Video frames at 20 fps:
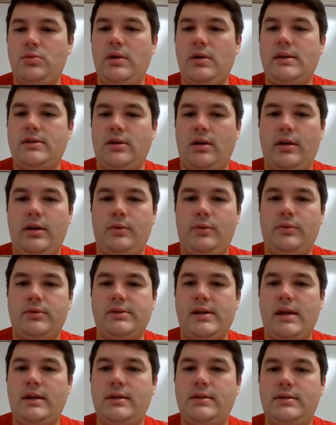one has all equal
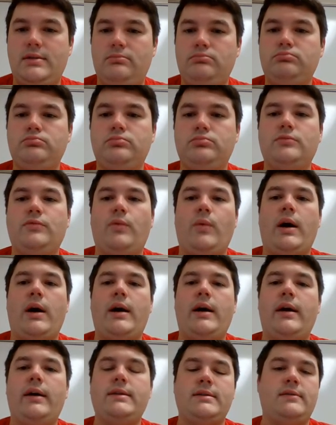sides.
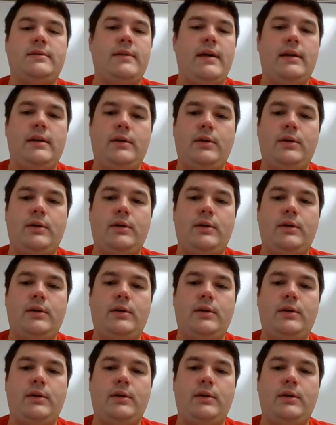Why isn't that an